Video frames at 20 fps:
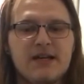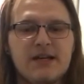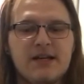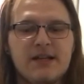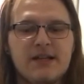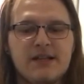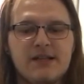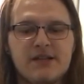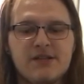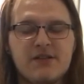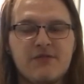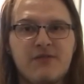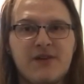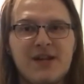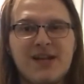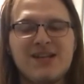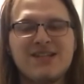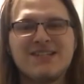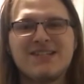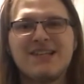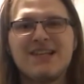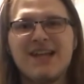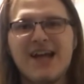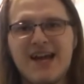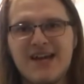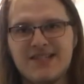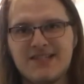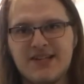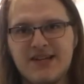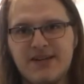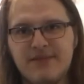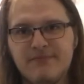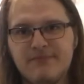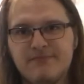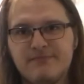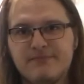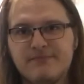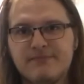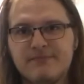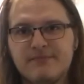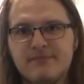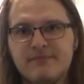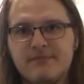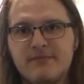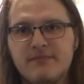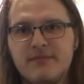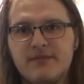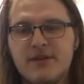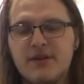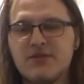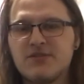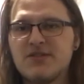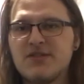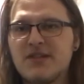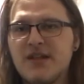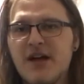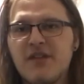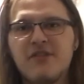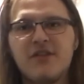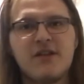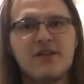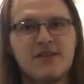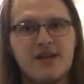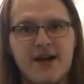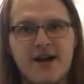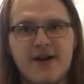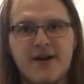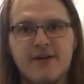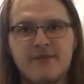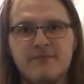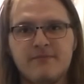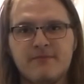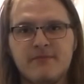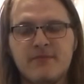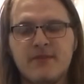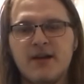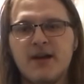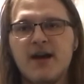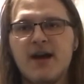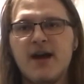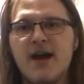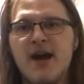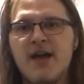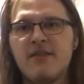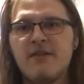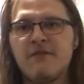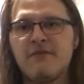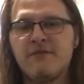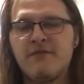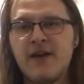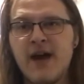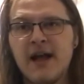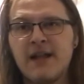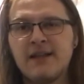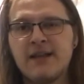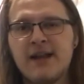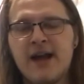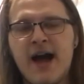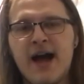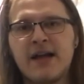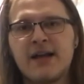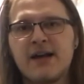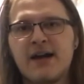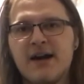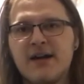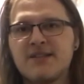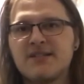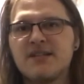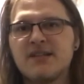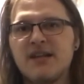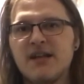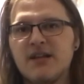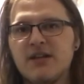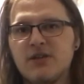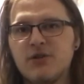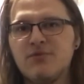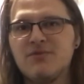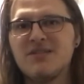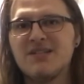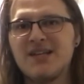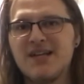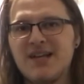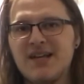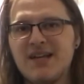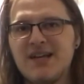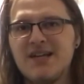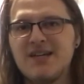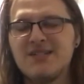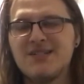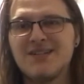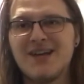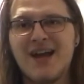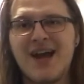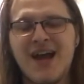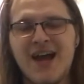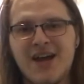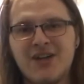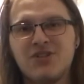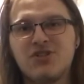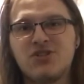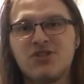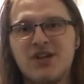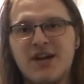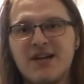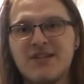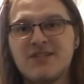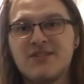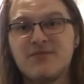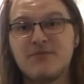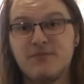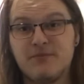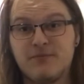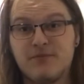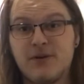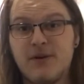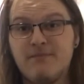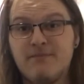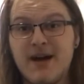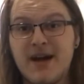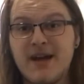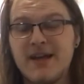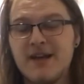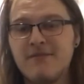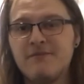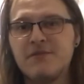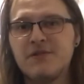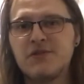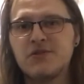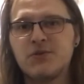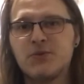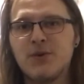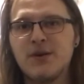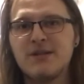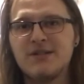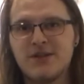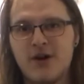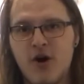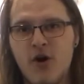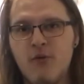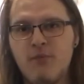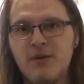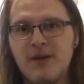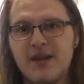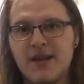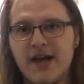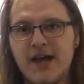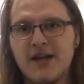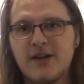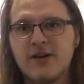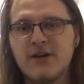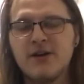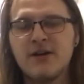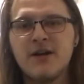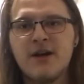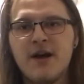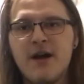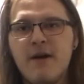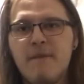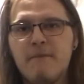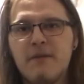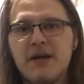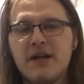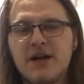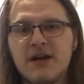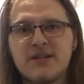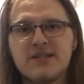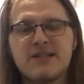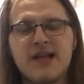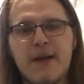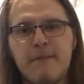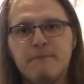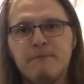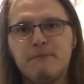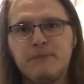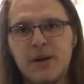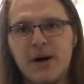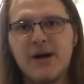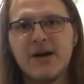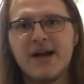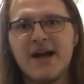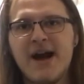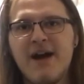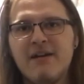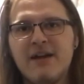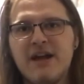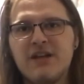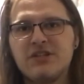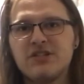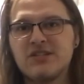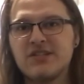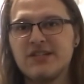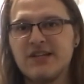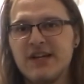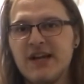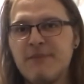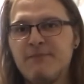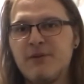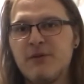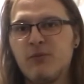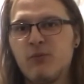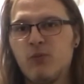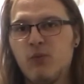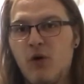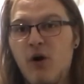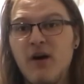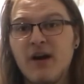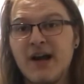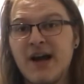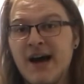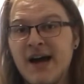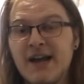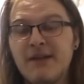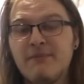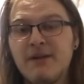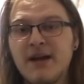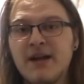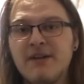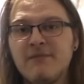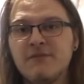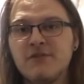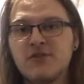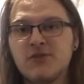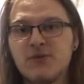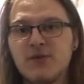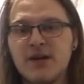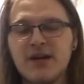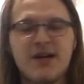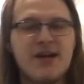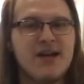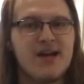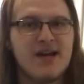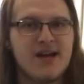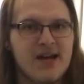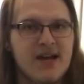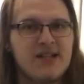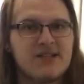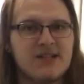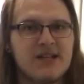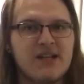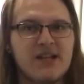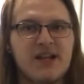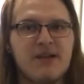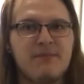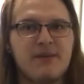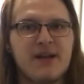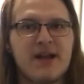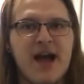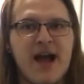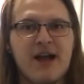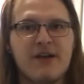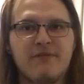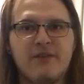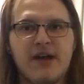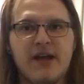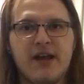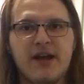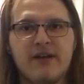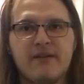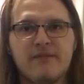This event is lazy. There's nothing there. And the fact that I constantly lose keys and chests from my inventory to open later because they bug out and just get up and walk out of my inventory, it's a little bit aggravating.